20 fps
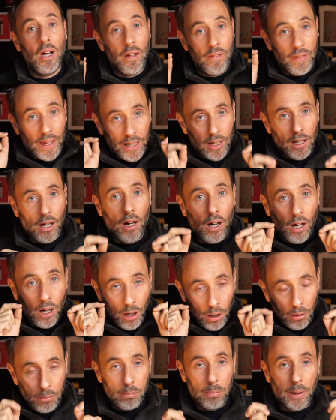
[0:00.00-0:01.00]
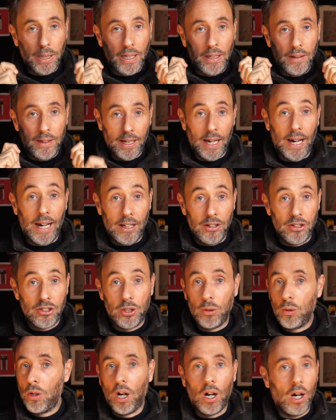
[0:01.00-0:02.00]
That can't be the case. You
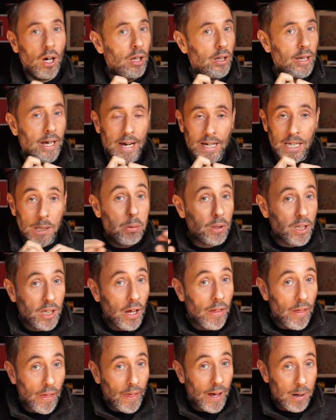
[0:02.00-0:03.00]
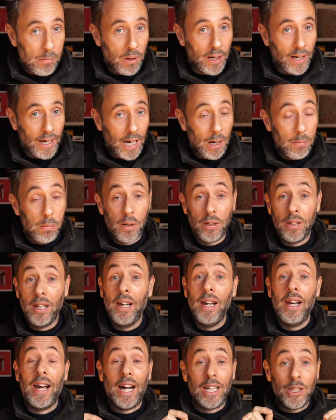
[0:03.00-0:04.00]
can't let anybody know that that might happen,
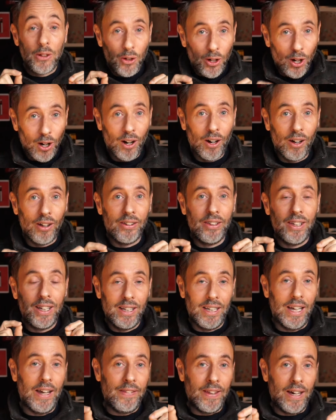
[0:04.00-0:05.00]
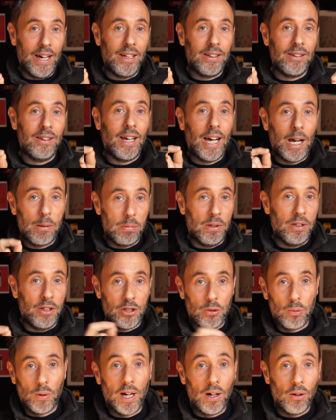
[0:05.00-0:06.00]
and you can't let that happen
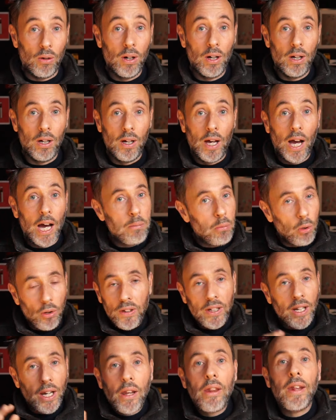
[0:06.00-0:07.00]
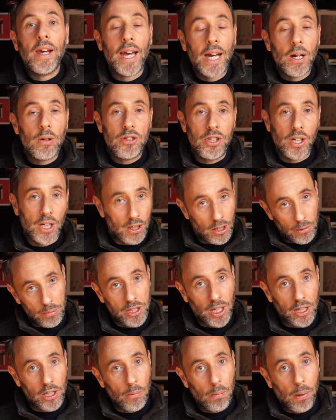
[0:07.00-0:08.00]
as well. And more than anything else, you're going to
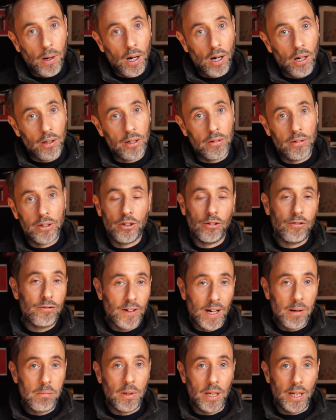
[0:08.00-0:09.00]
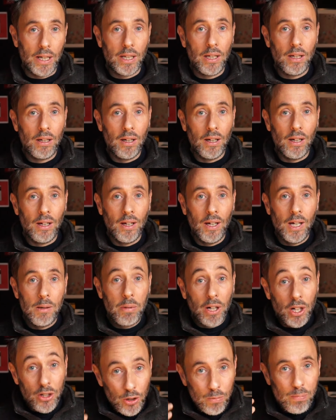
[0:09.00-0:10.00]
upset your partner and your family
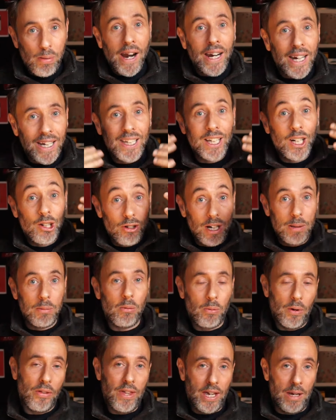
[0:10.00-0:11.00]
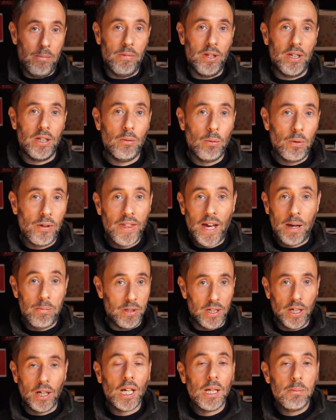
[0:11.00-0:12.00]
because you're breaking the agreement with them that
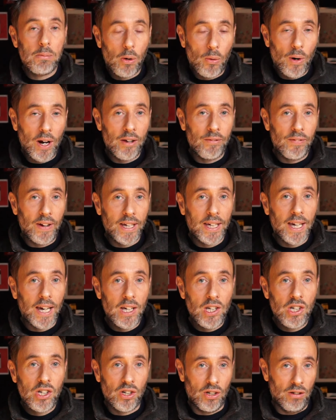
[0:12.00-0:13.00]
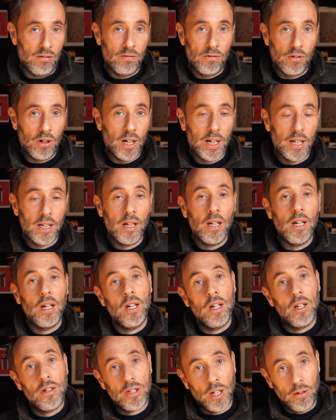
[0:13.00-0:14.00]
you're going to be away on vacation, right?
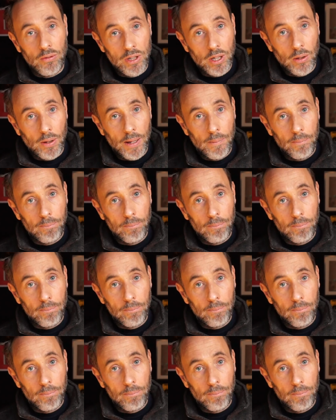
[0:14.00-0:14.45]
Don't do it.